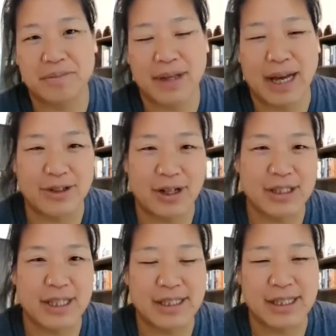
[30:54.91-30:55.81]
the
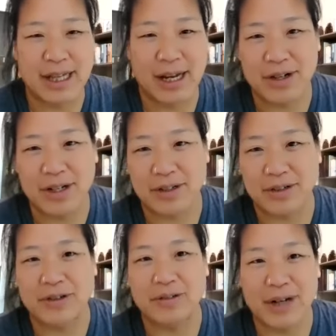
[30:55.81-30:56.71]
hydrogenase is iron and
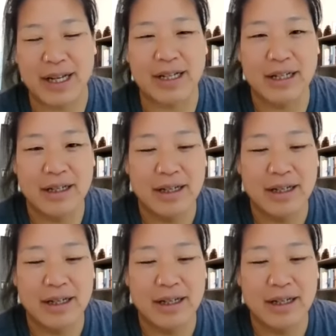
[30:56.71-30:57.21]
nickel, right?